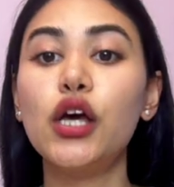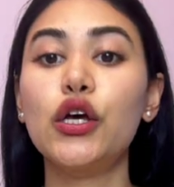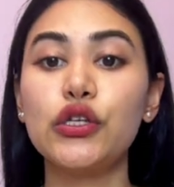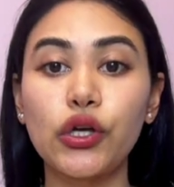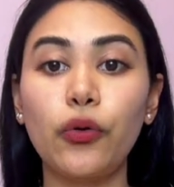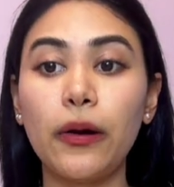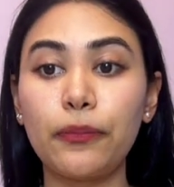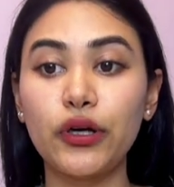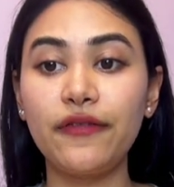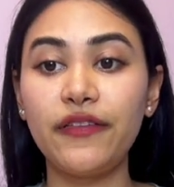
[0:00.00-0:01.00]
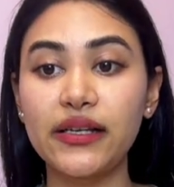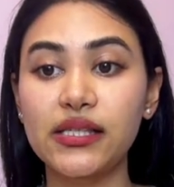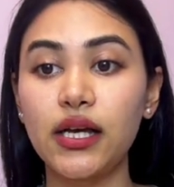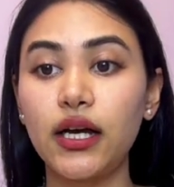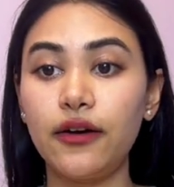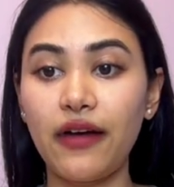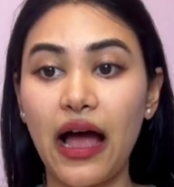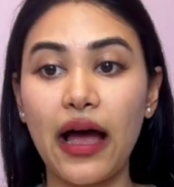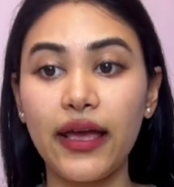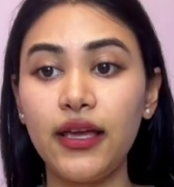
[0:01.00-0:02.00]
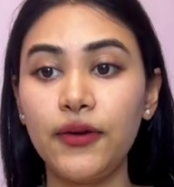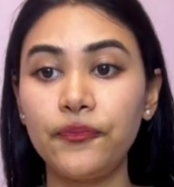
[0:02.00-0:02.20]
so prefix of I